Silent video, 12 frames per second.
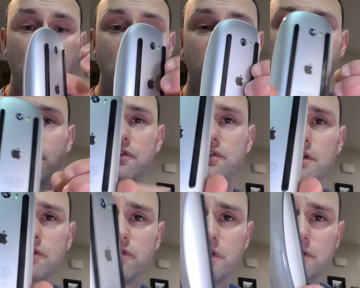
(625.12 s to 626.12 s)
As far as
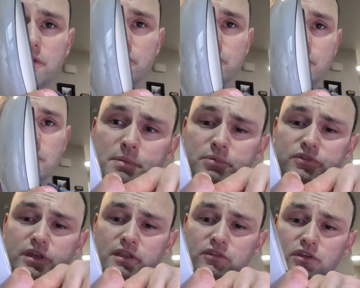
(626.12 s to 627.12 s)
the sleekness, people
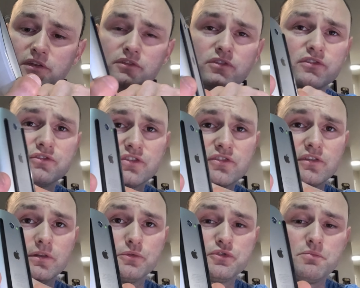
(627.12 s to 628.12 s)
say the sleekness is just a
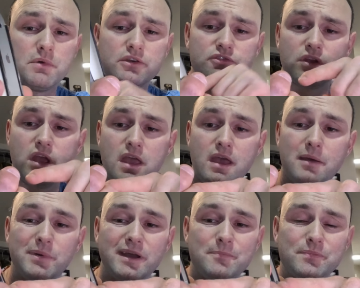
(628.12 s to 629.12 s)
little too much,
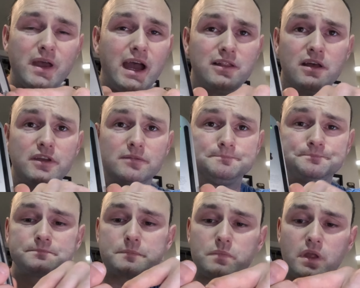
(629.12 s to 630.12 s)
but I love it.
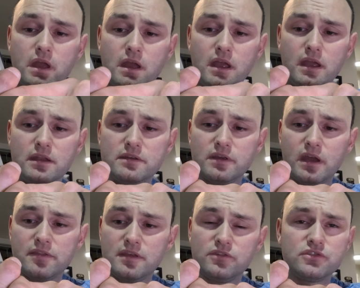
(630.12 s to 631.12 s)
And I
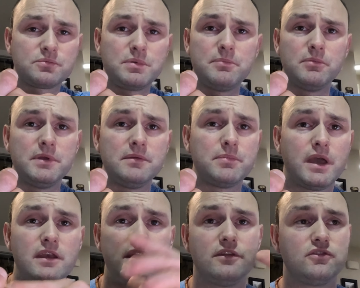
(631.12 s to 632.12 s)
think it's just people being
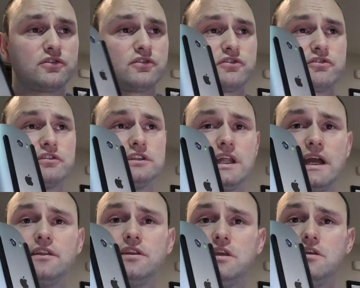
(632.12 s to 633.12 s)
petty and just
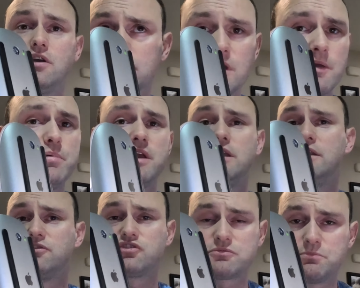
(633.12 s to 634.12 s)
slightly nitpicking
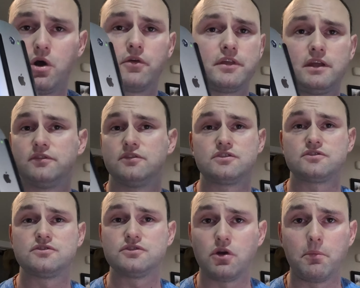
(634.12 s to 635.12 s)
small things that just
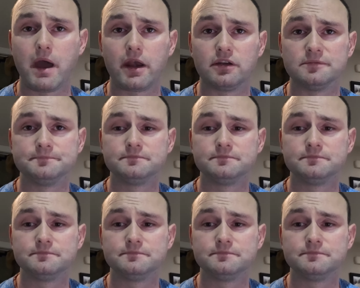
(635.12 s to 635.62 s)
don't matter.